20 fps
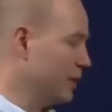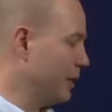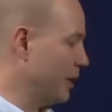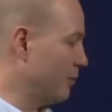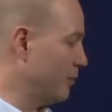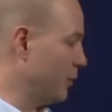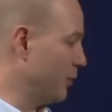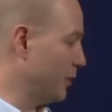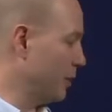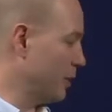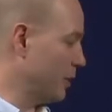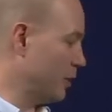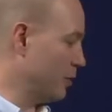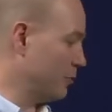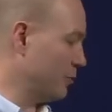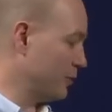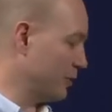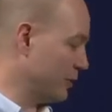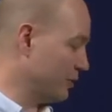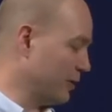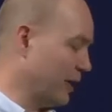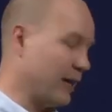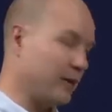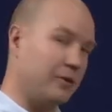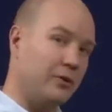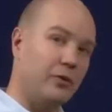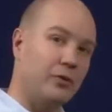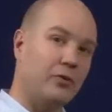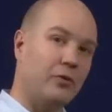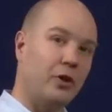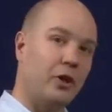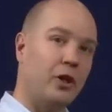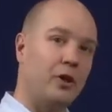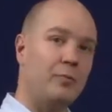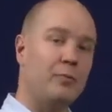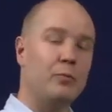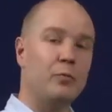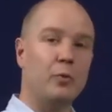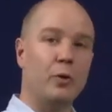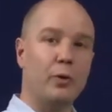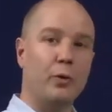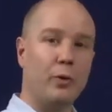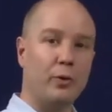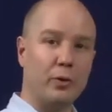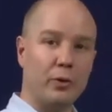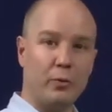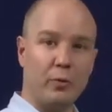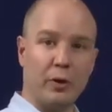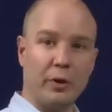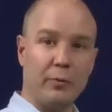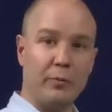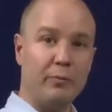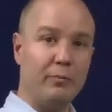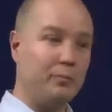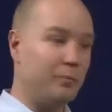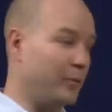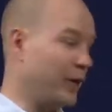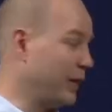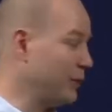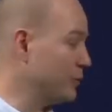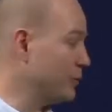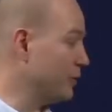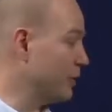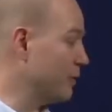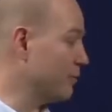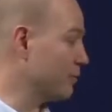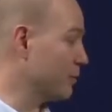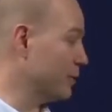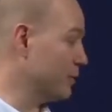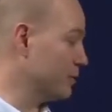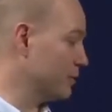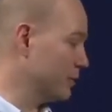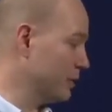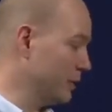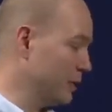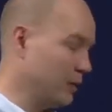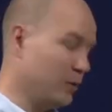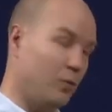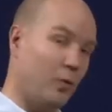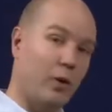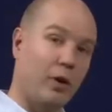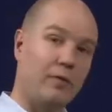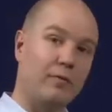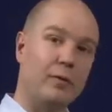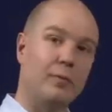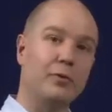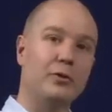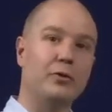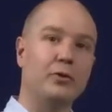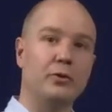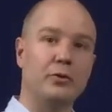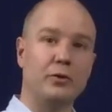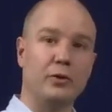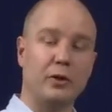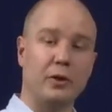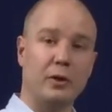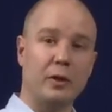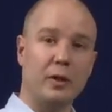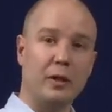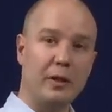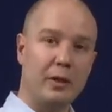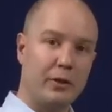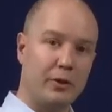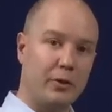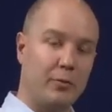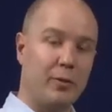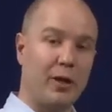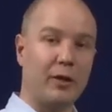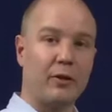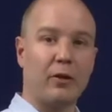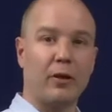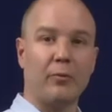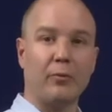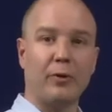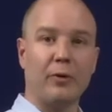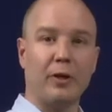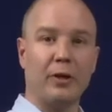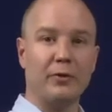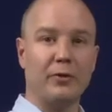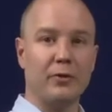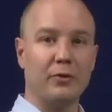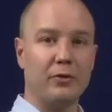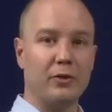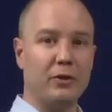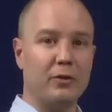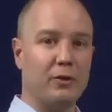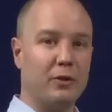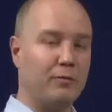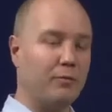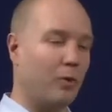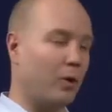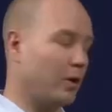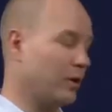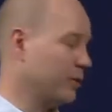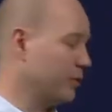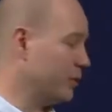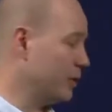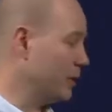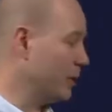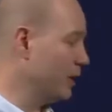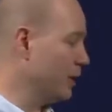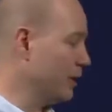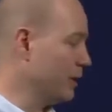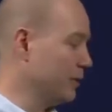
Everything on them is exactly the same, with only one major difference. One of them is using the Micron RealSSD C400.